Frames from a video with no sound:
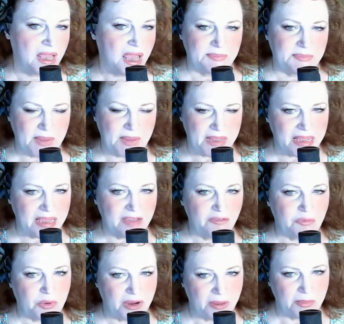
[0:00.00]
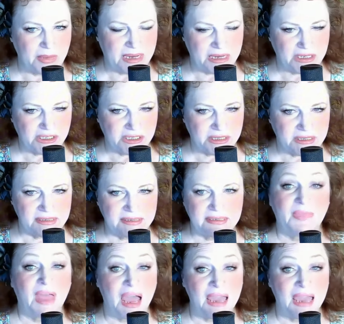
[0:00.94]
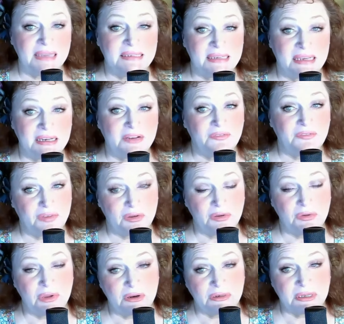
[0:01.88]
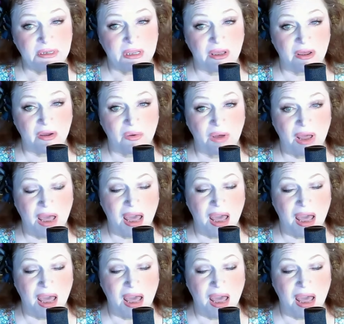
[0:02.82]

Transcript: Speaking of premonitions, I did a few years ago.